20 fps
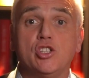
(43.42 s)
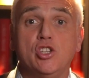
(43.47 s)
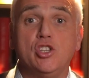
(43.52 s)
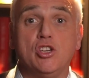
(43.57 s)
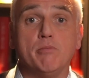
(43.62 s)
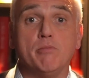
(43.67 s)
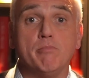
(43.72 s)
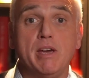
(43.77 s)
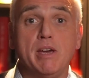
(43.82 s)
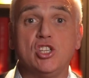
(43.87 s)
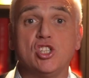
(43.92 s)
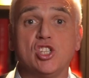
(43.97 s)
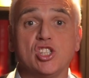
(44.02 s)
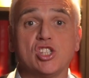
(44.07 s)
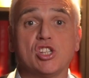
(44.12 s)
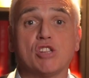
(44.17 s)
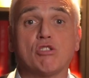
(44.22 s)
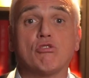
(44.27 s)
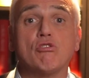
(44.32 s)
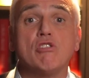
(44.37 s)
you can make
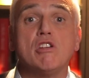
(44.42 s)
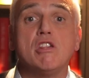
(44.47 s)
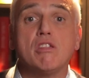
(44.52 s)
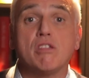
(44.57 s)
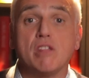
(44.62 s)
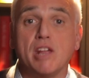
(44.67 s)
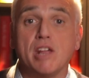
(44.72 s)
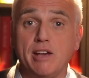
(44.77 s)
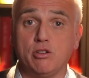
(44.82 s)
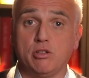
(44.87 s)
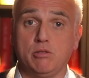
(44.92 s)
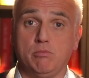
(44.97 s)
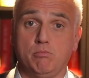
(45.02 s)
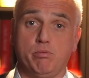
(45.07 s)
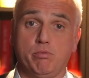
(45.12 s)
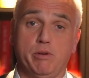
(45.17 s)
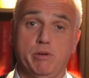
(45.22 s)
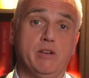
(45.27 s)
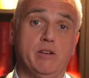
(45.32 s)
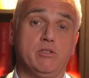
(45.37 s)
just
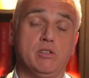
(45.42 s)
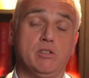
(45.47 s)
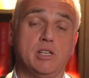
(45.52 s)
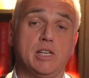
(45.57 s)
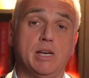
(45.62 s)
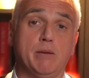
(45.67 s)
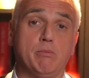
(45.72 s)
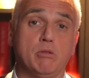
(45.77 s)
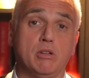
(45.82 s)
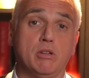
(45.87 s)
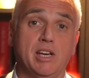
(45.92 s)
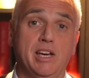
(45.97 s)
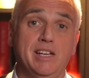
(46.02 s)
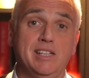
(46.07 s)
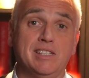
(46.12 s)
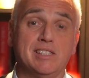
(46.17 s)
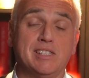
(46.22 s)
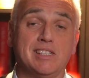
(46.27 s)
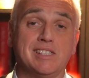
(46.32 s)
£3,000 in capital gains